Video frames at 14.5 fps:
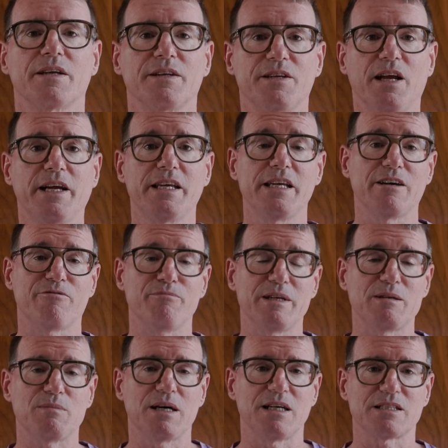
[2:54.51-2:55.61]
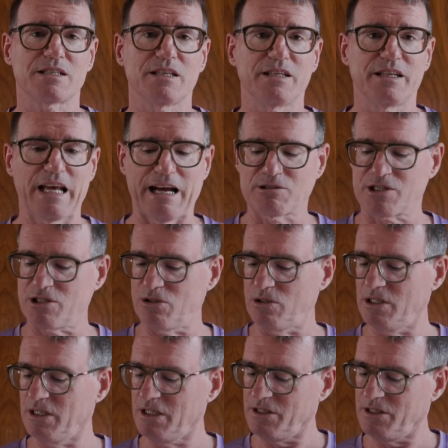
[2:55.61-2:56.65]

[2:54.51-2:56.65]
Nike have minimized the outsole.